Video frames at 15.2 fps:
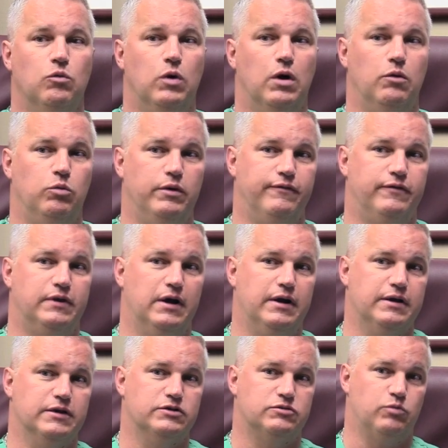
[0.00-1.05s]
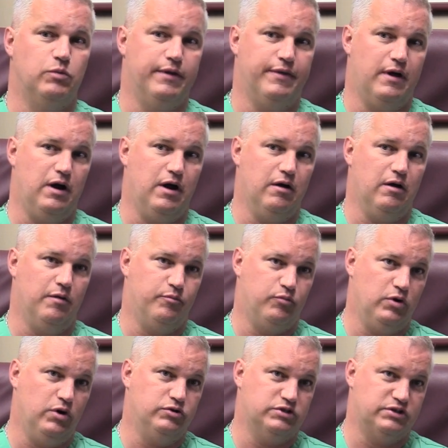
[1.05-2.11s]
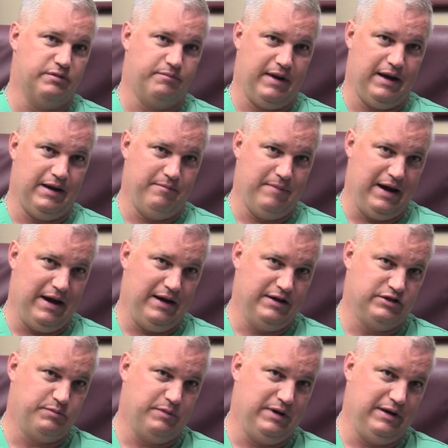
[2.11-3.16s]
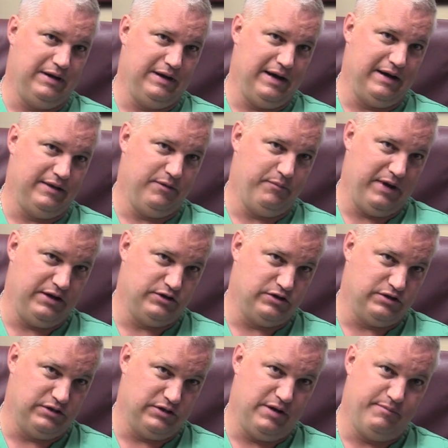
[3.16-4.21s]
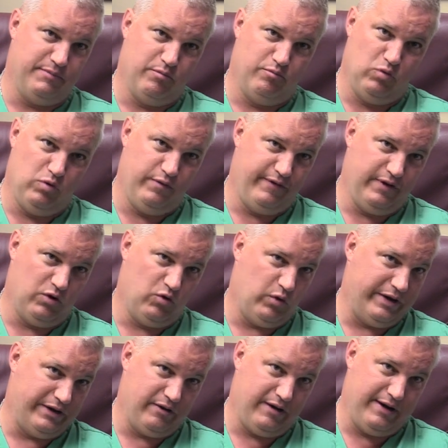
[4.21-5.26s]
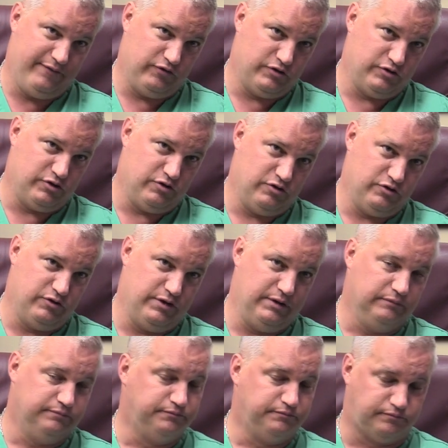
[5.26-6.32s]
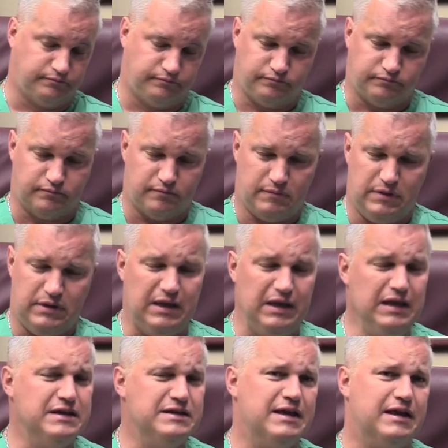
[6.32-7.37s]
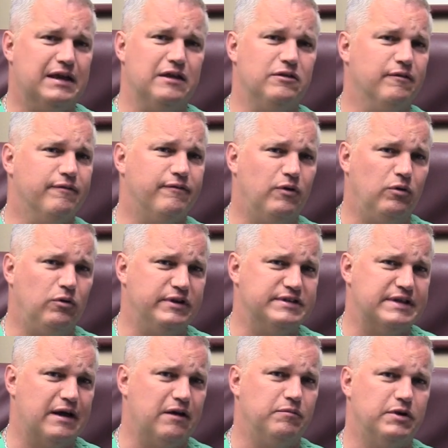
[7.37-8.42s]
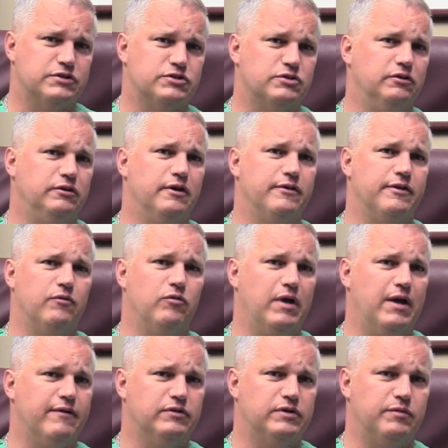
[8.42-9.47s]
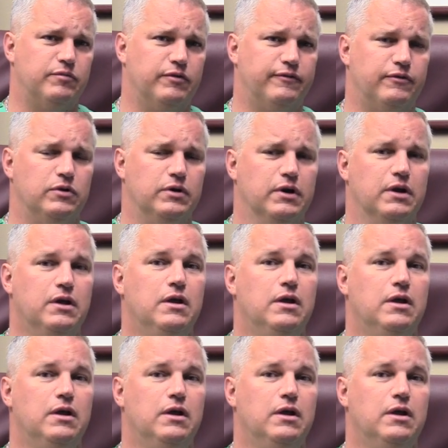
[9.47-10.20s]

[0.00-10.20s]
What we've done is with our approach to pain management and getting the patients up and moving quicker after surgery, taking their Foley's out much earlier than we ever did before.